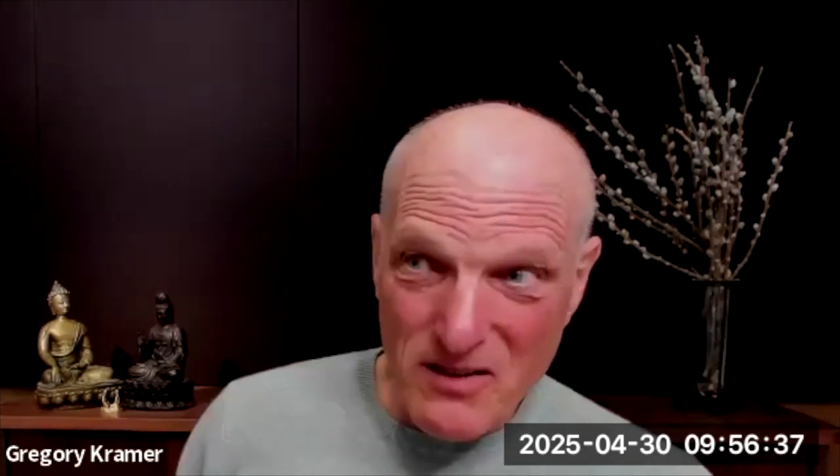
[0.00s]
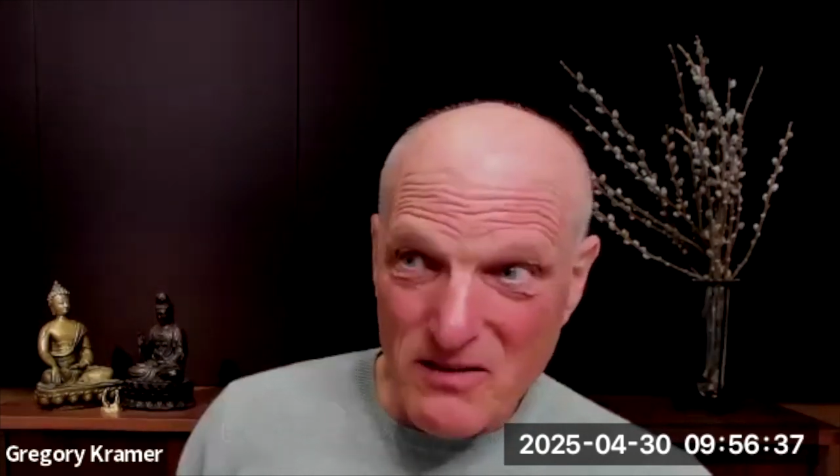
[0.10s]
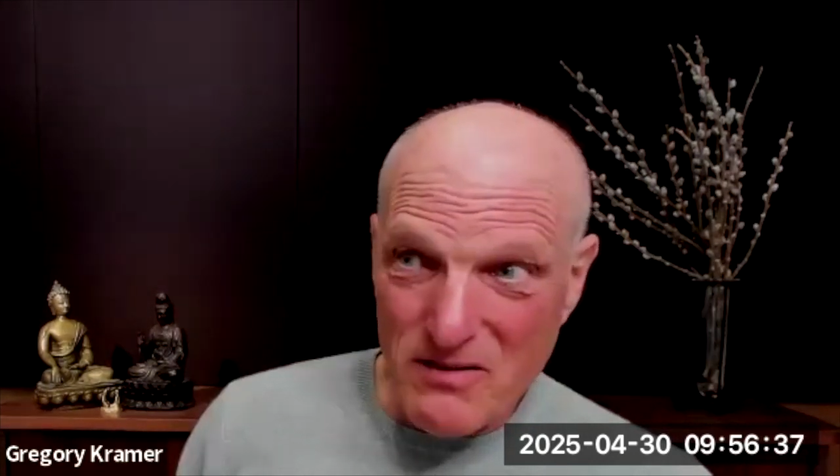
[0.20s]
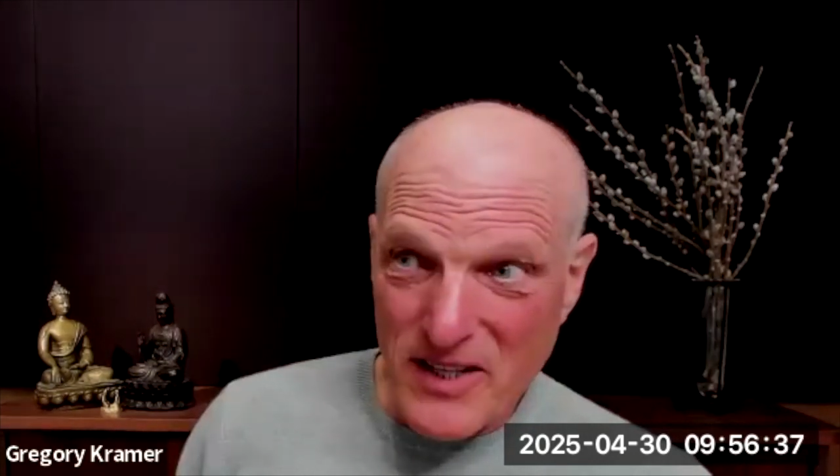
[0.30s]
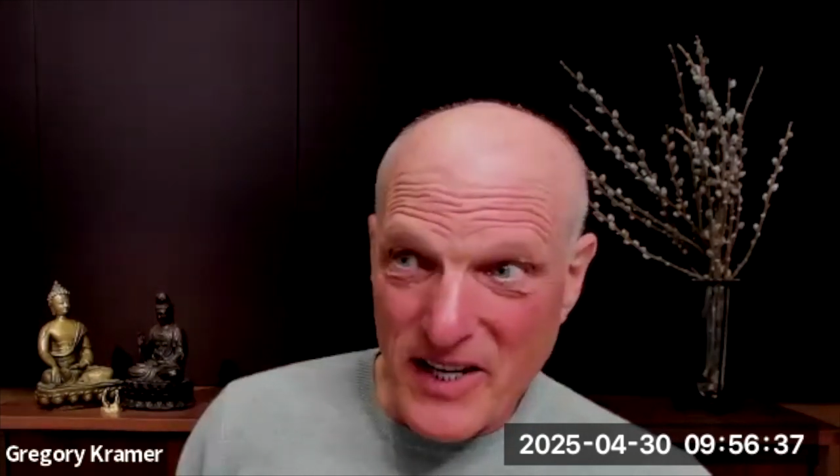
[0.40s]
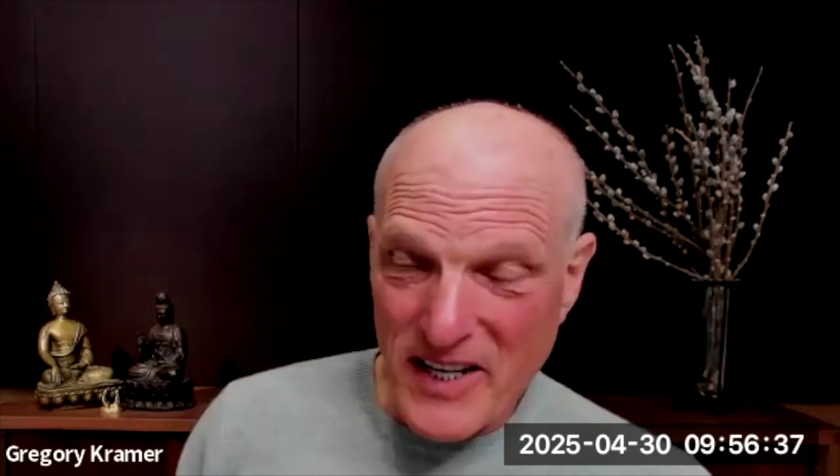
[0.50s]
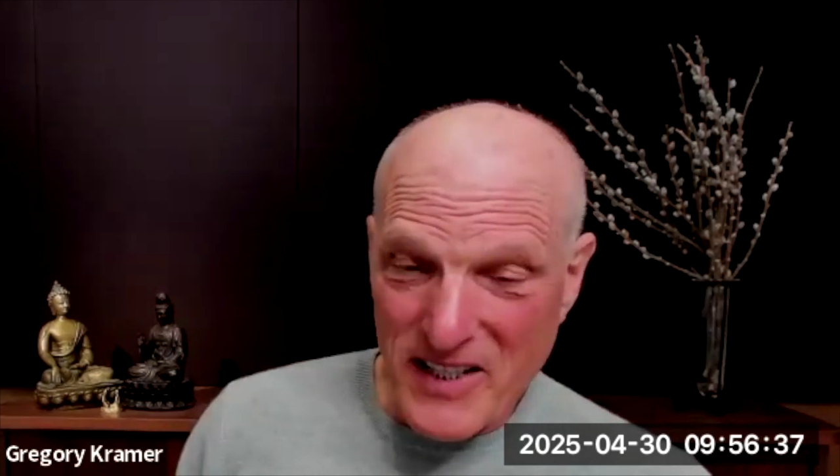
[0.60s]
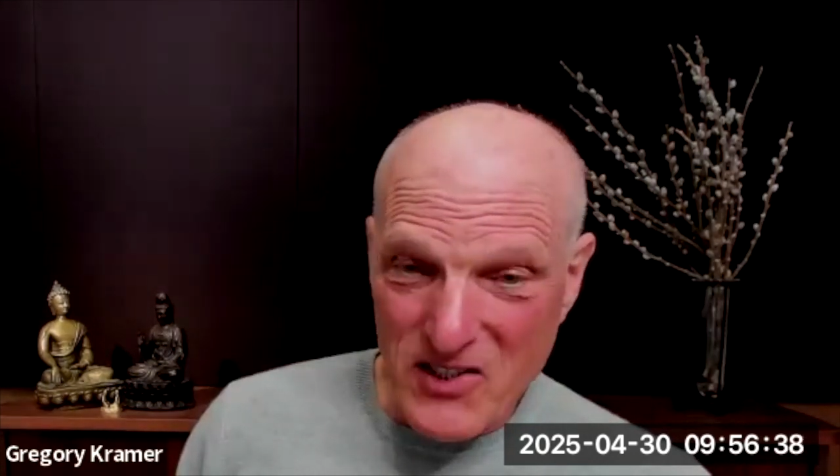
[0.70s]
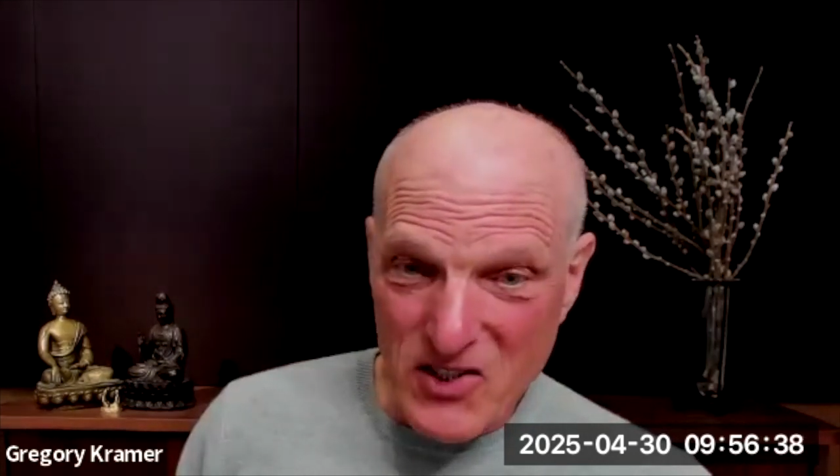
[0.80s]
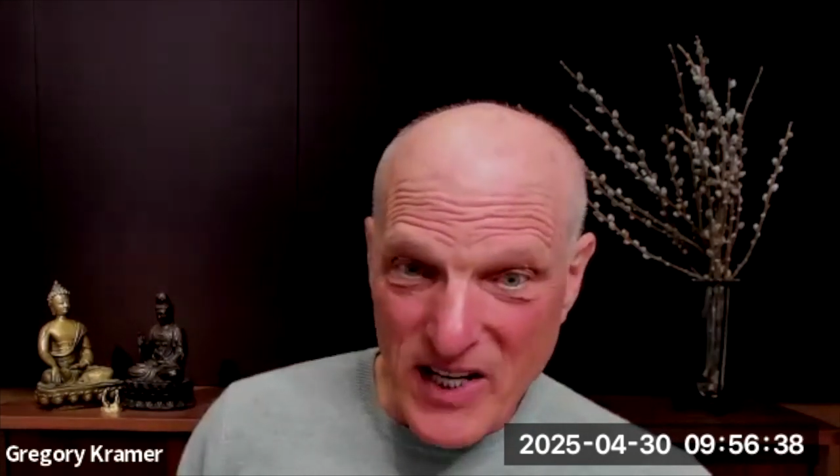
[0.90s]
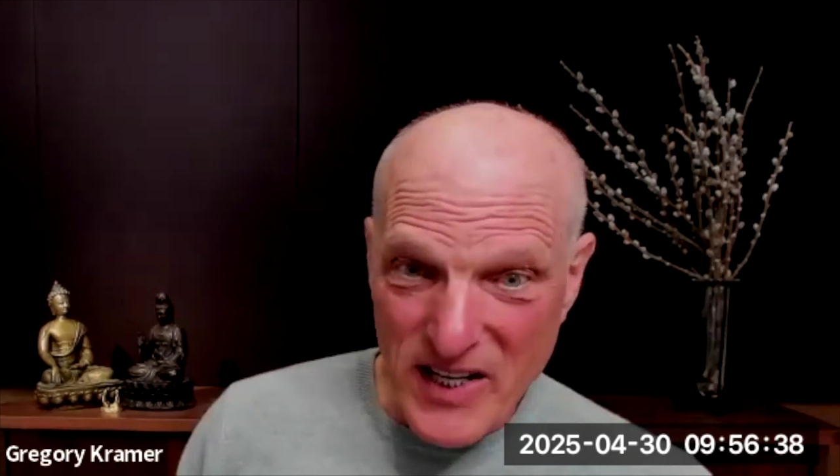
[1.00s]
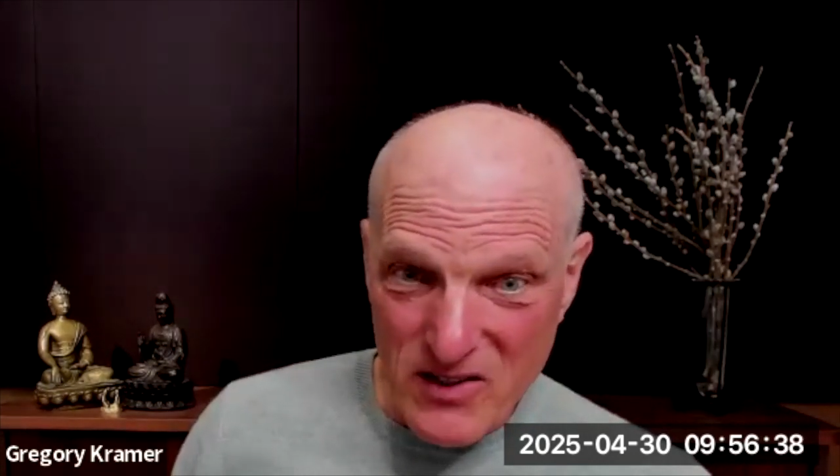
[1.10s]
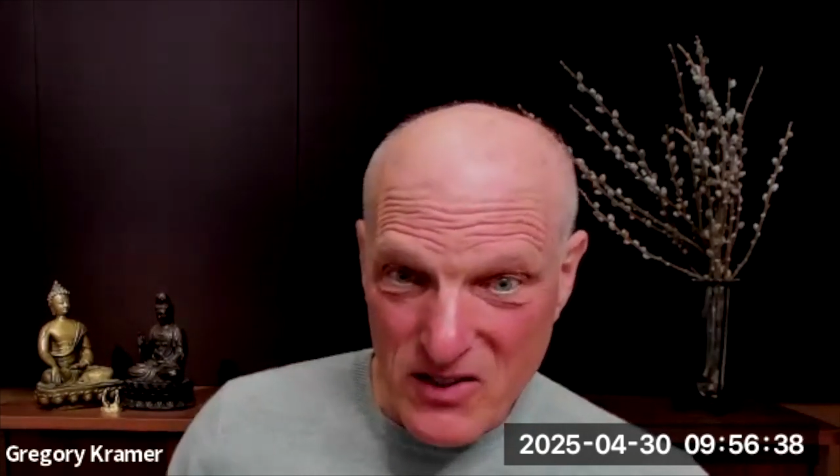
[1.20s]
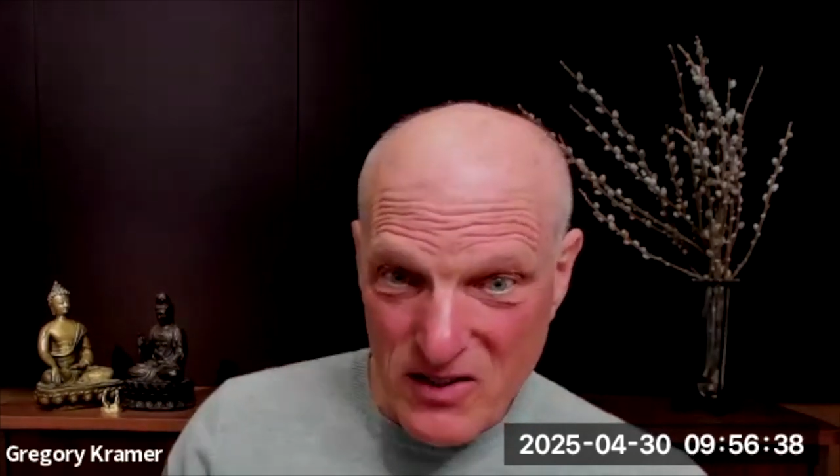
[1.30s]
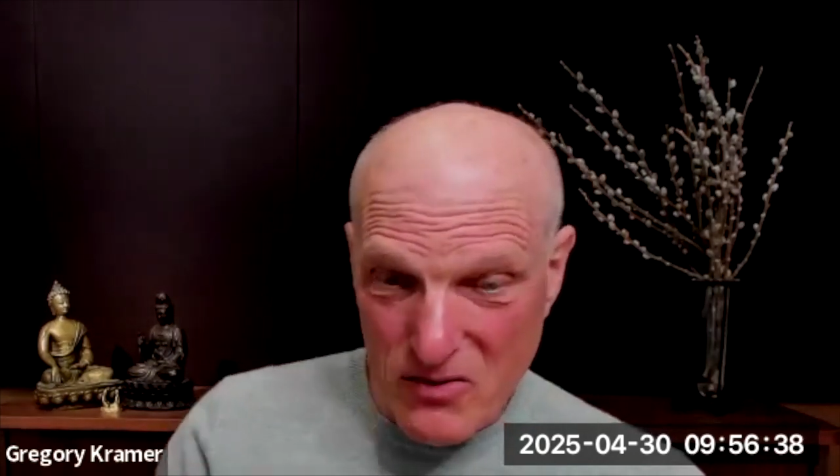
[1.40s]
and getting a
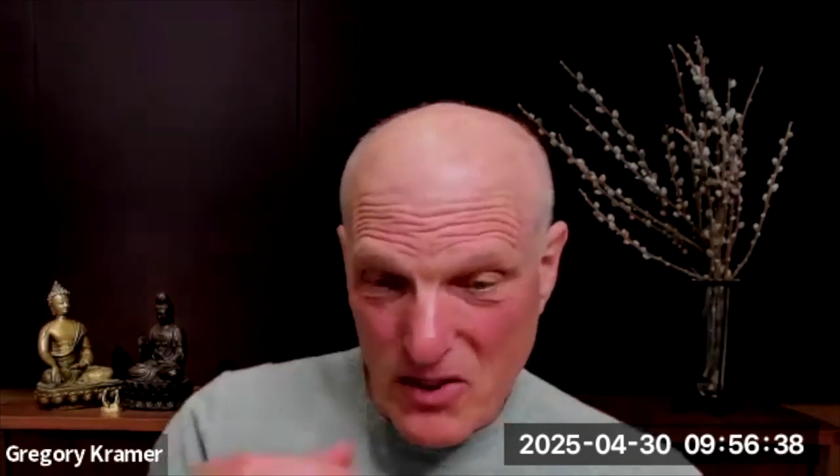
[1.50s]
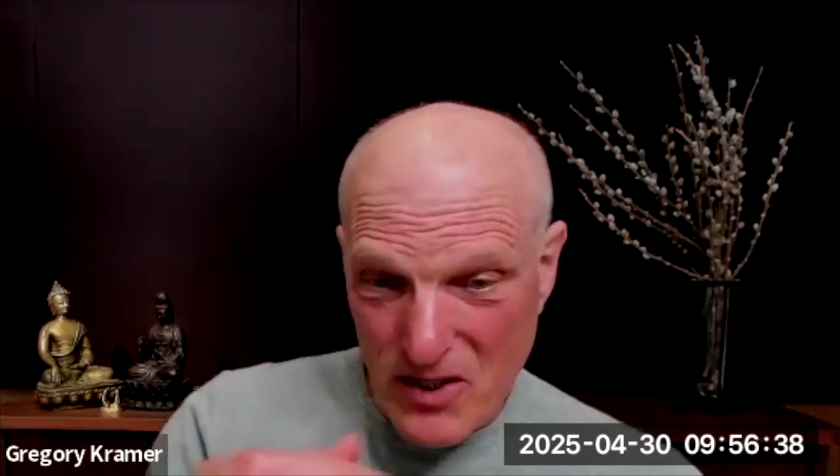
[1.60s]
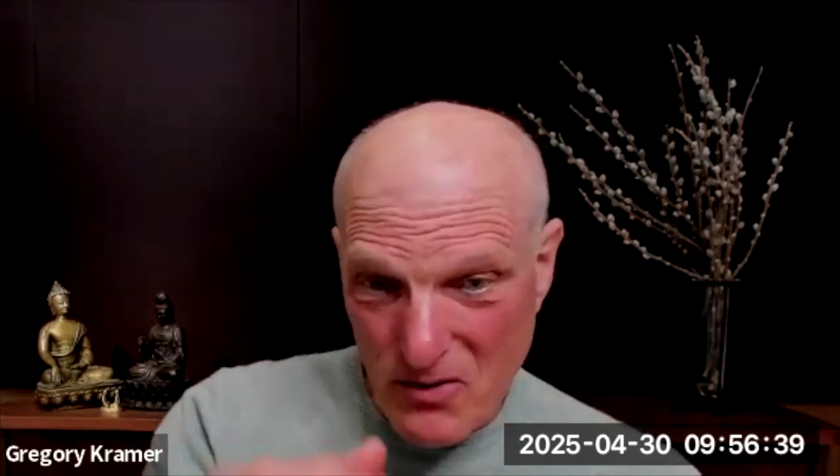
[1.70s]
sense